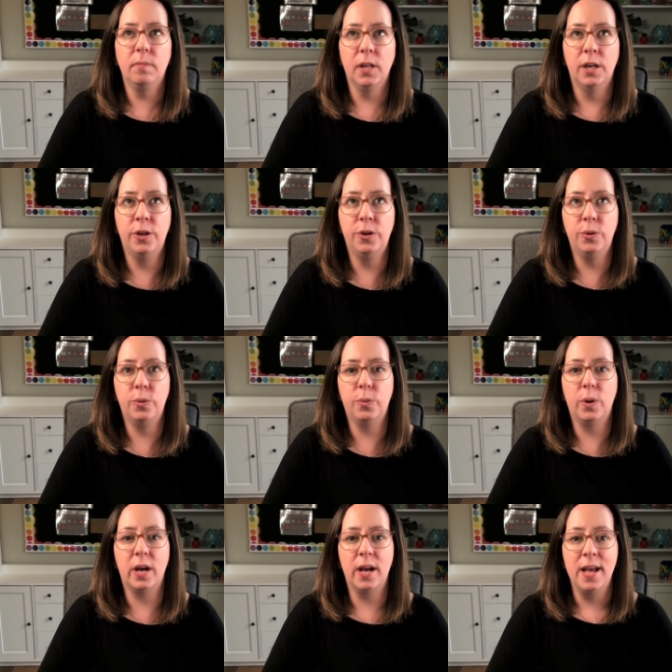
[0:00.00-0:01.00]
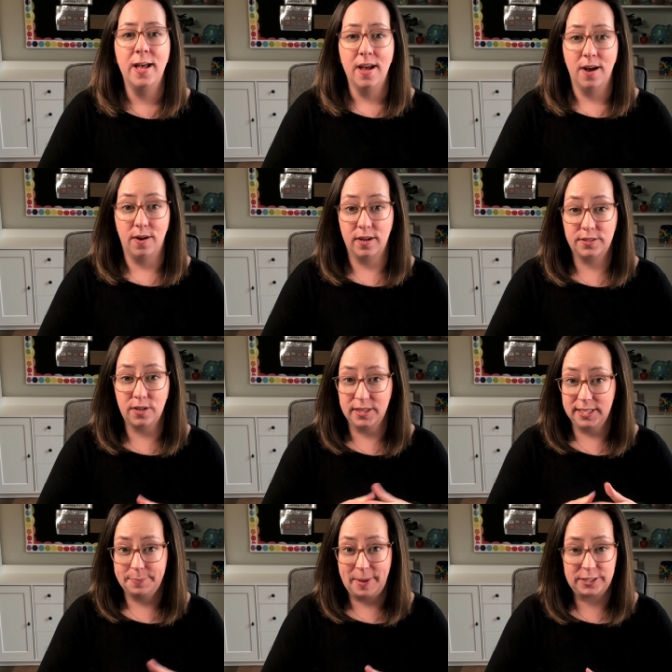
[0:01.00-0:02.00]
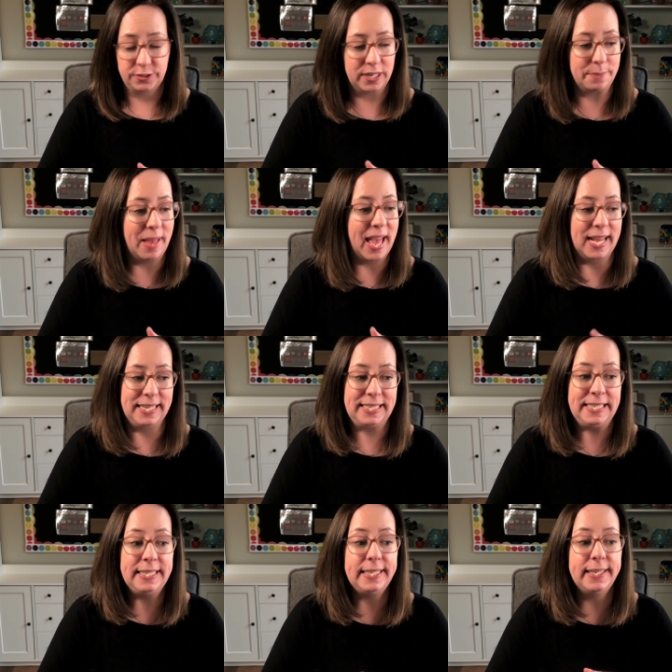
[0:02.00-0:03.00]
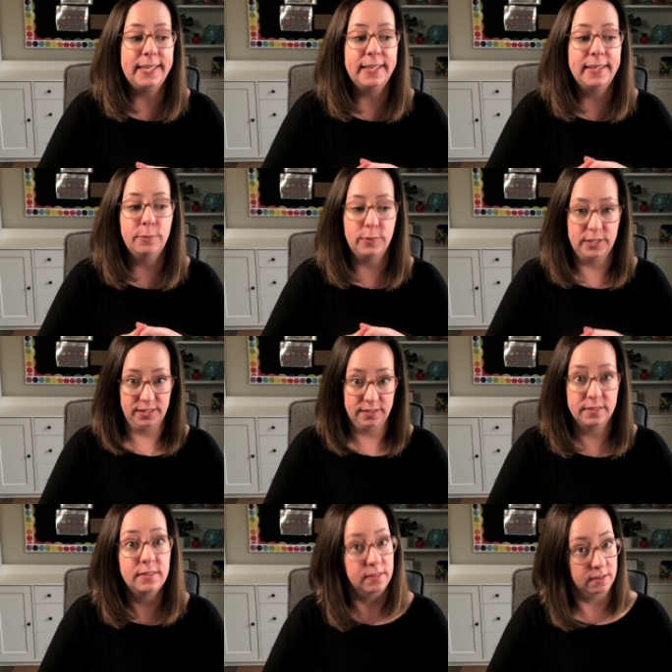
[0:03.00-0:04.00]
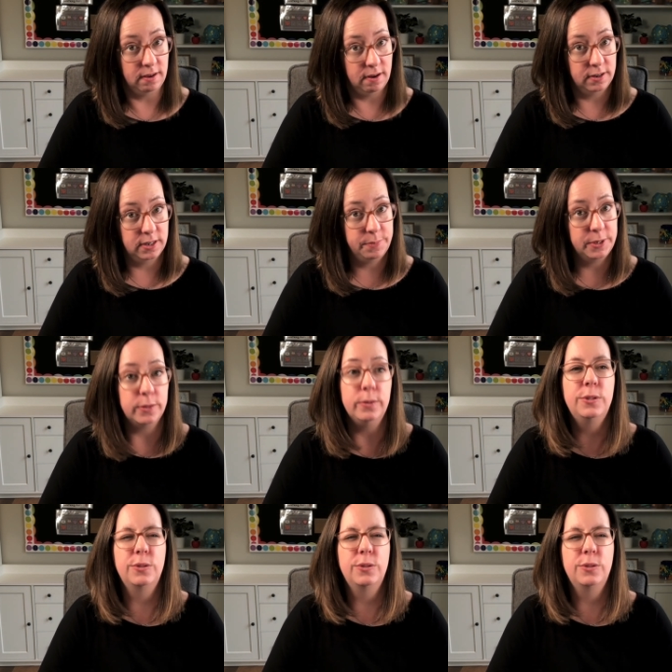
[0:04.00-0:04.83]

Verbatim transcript: who was on the spectrum, and he was our caboose